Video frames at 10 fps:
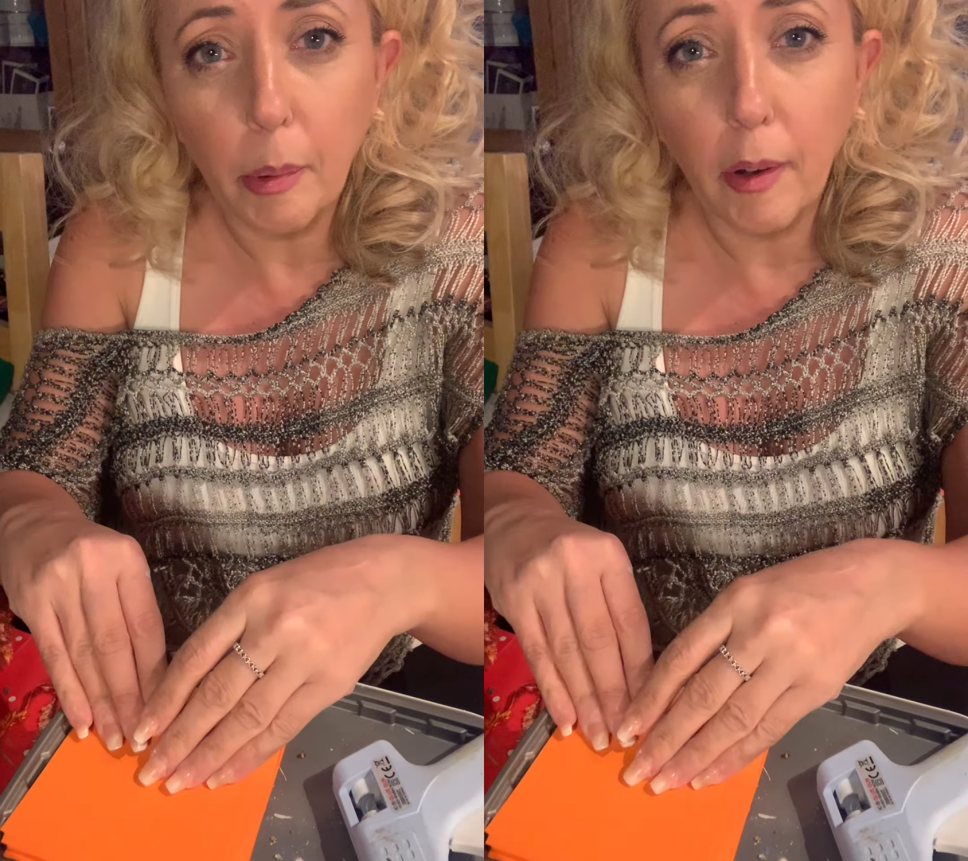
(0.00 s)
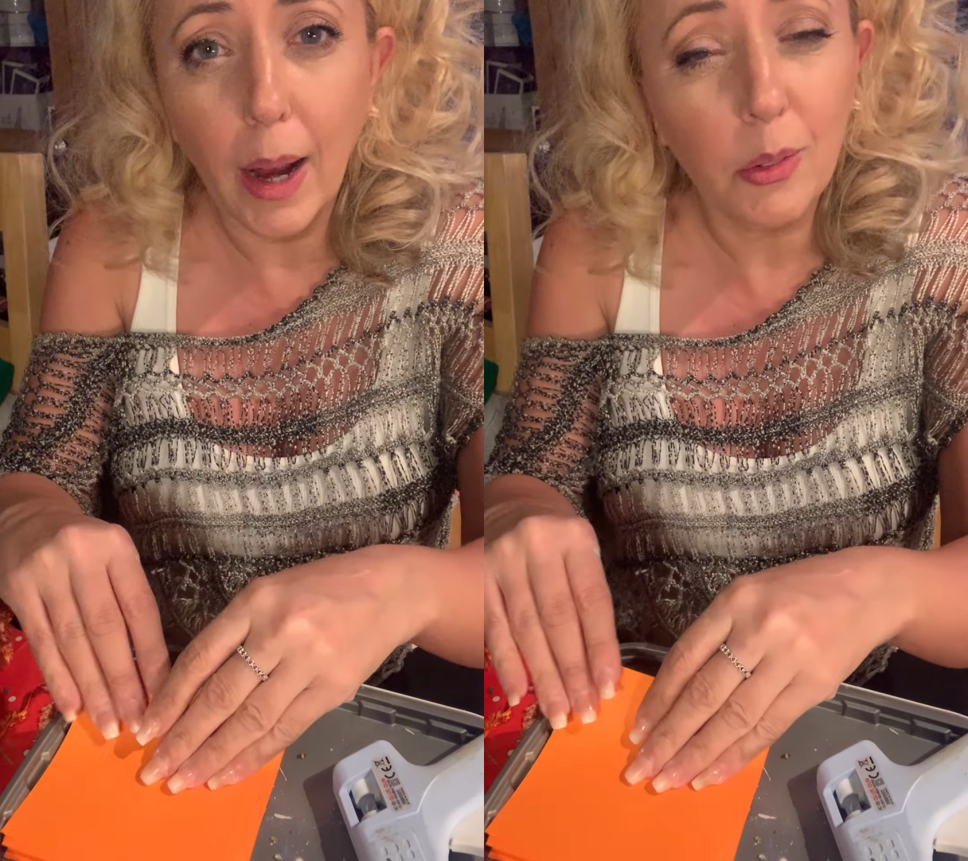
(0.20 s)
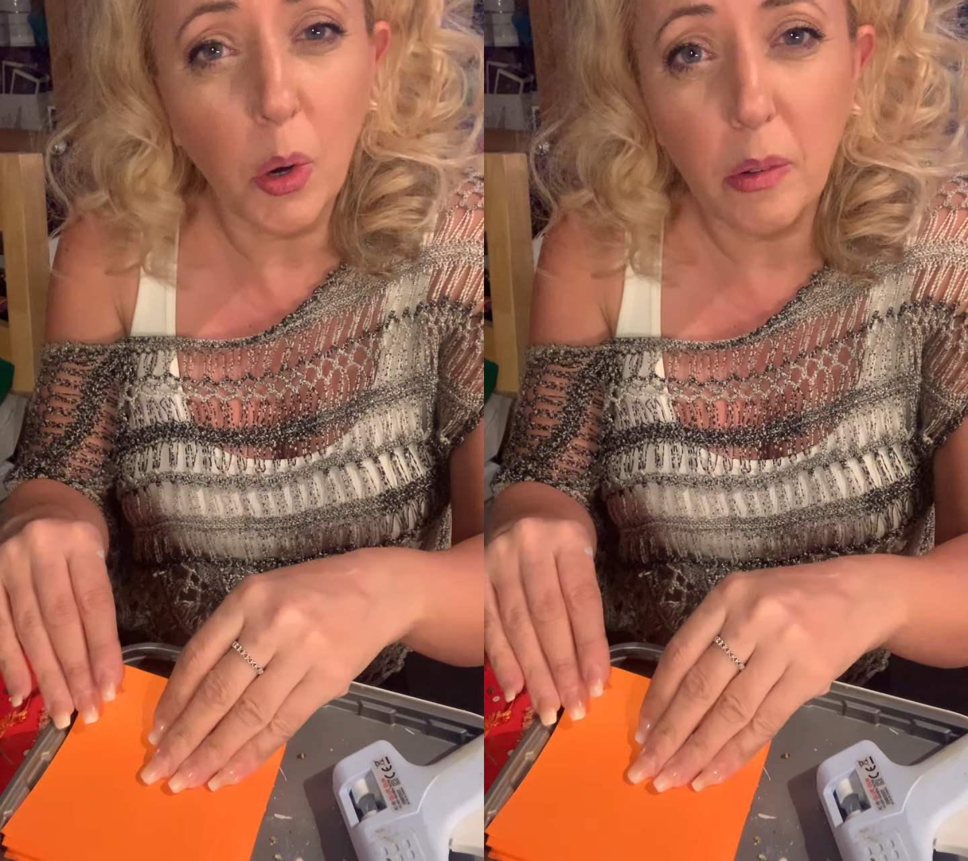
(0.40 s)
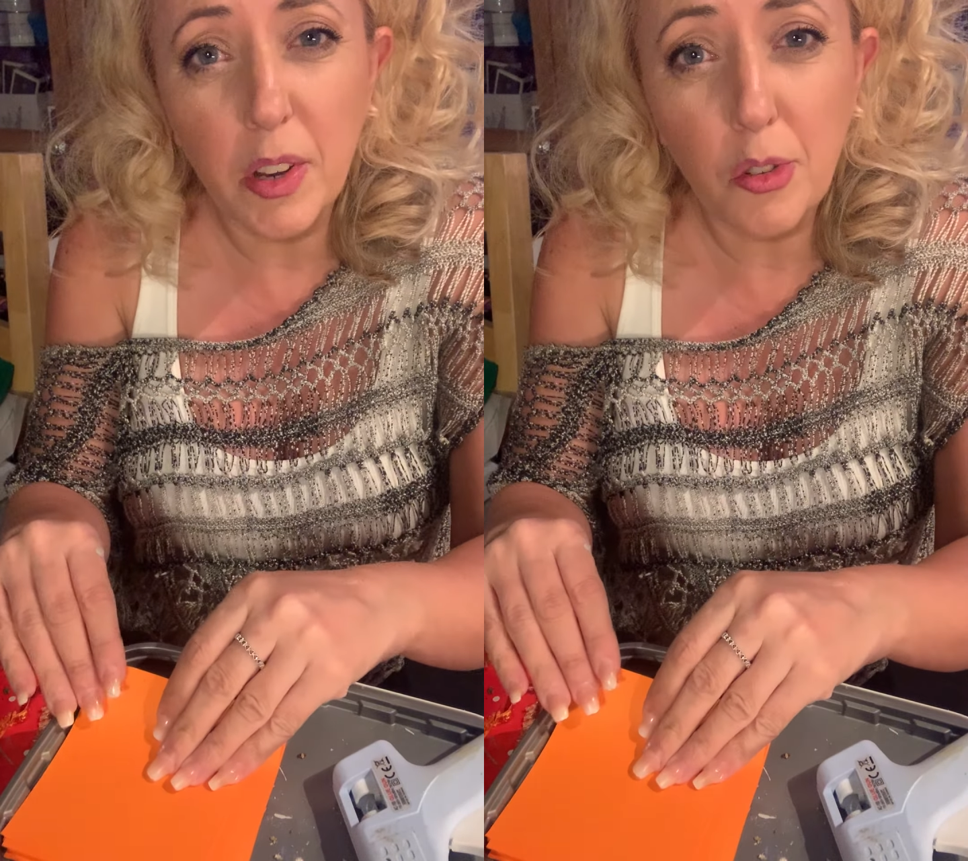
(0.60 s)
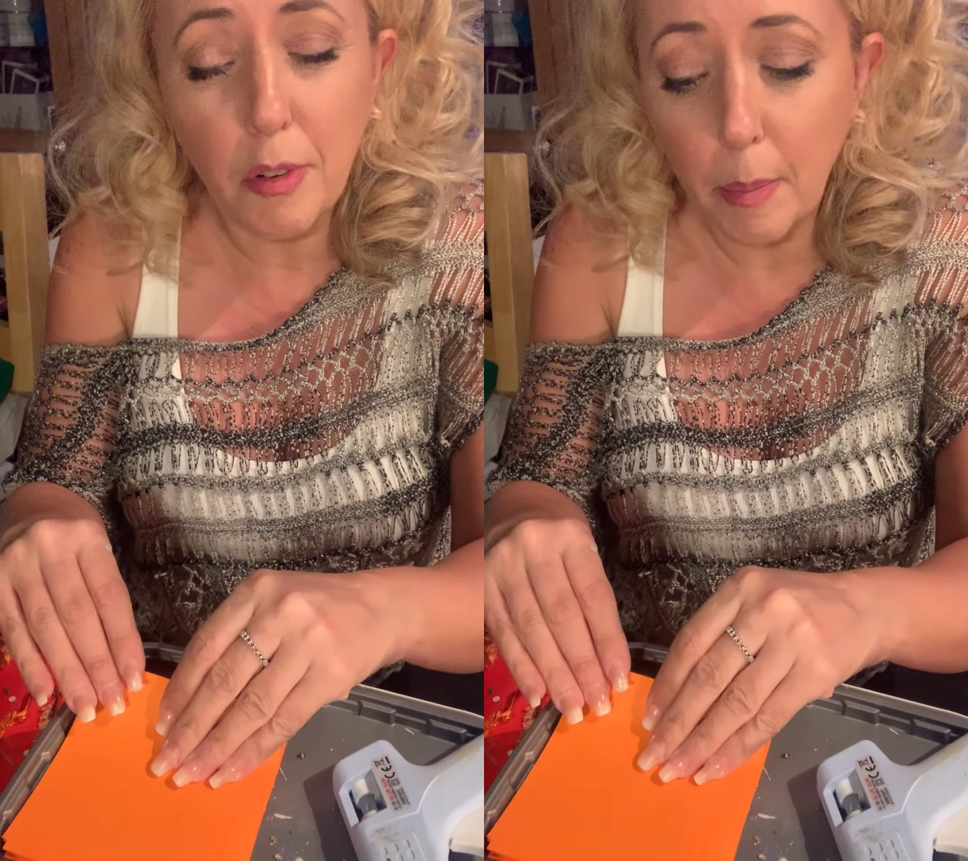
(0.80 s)
around,
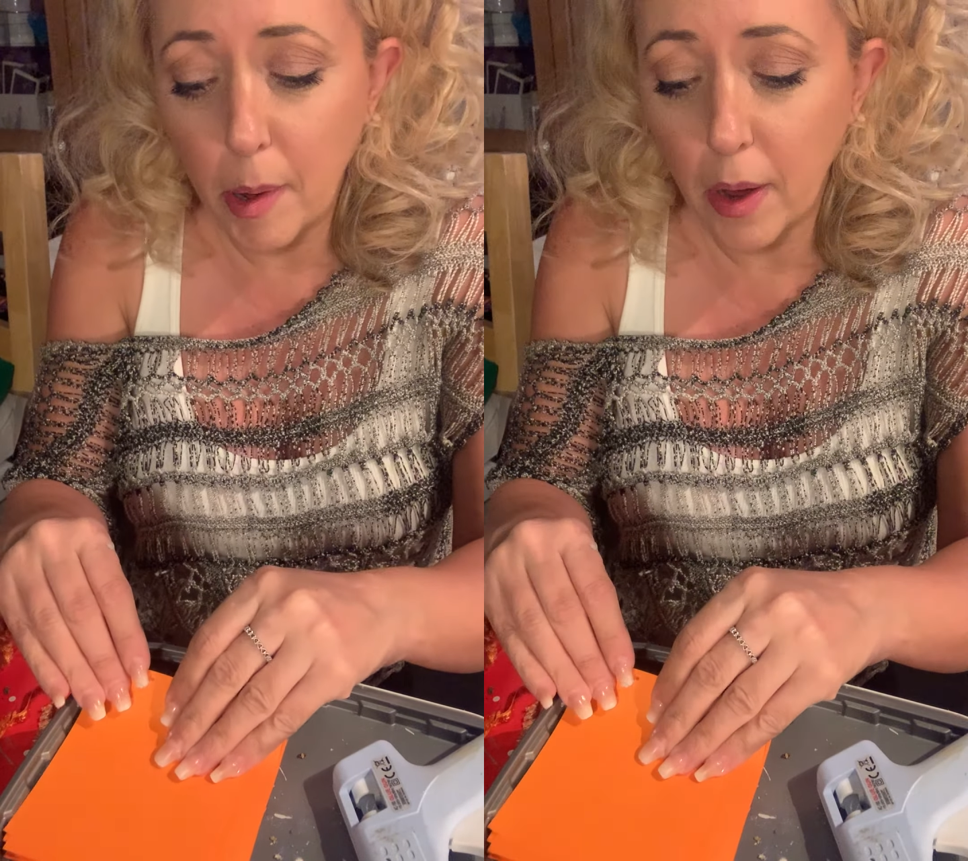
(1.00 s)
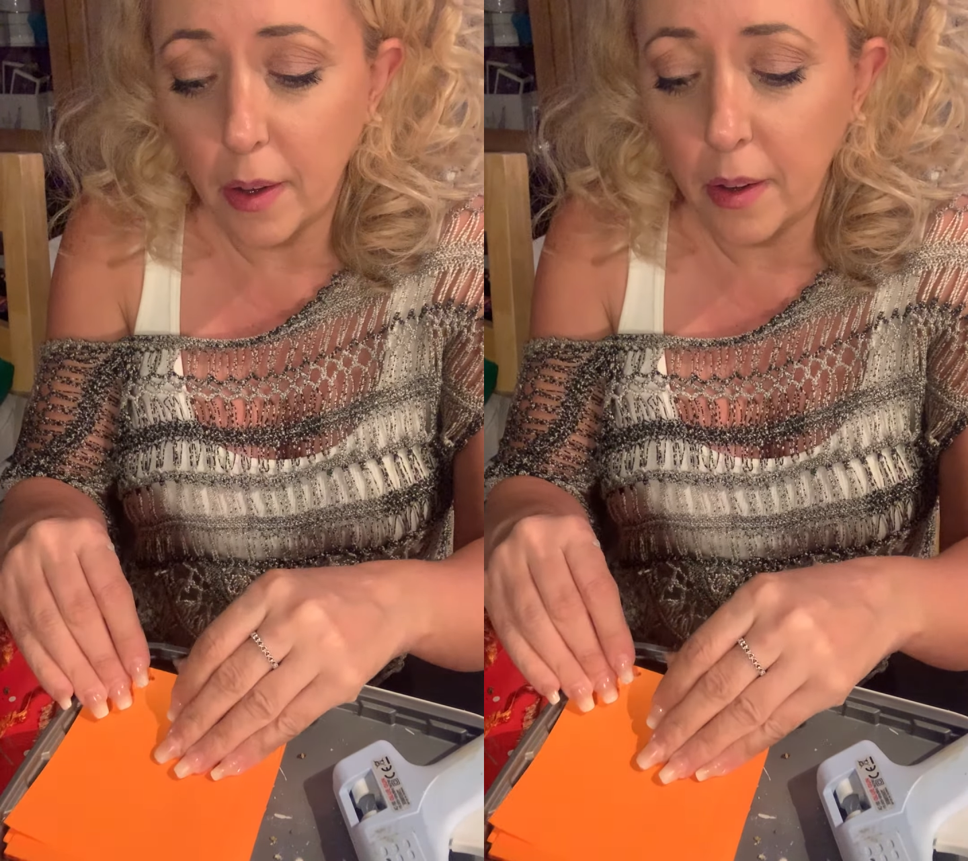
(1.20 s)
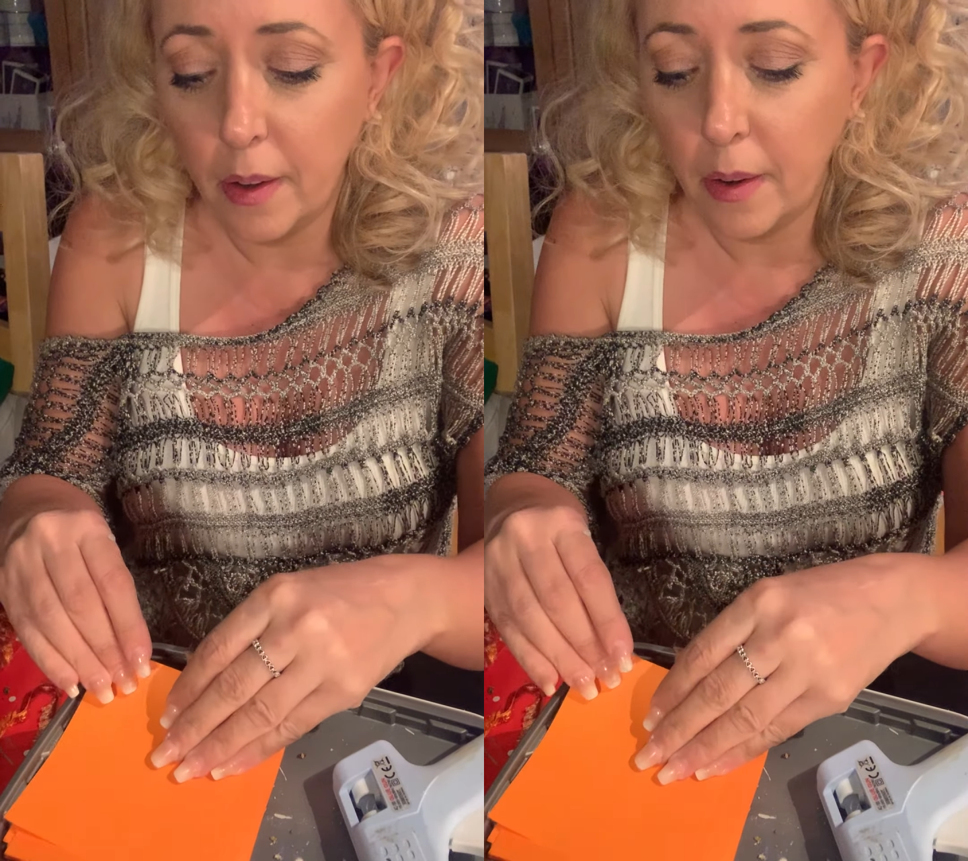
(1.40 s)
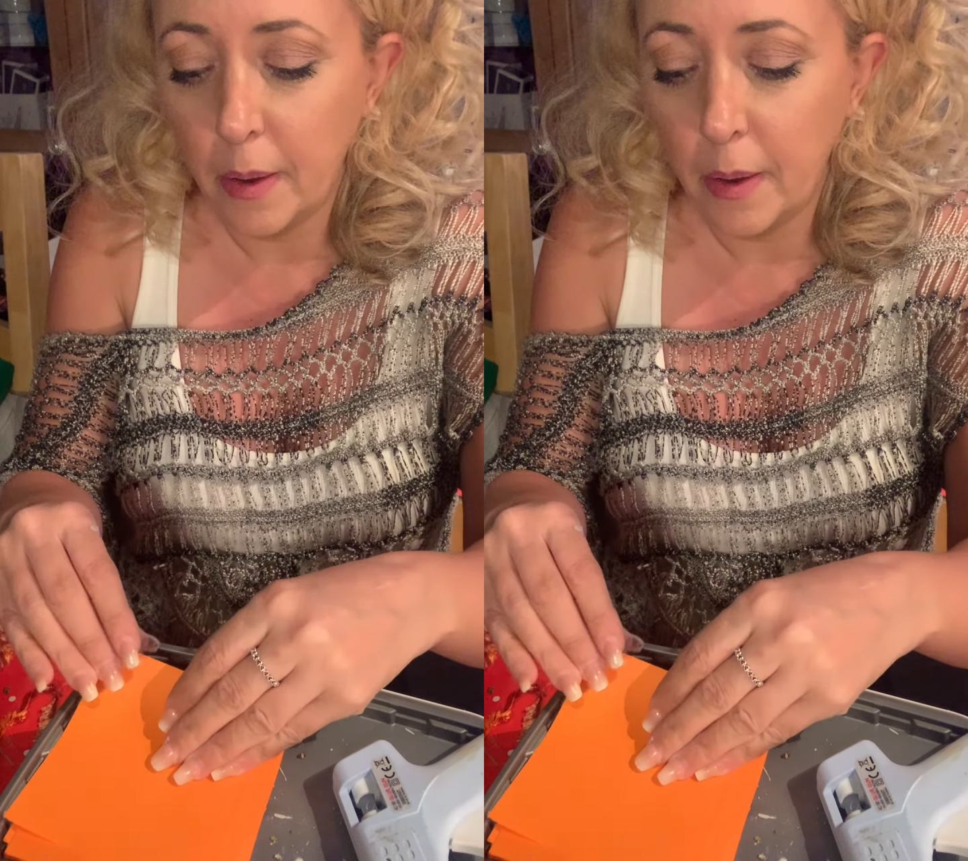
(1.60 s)
orange ribbon.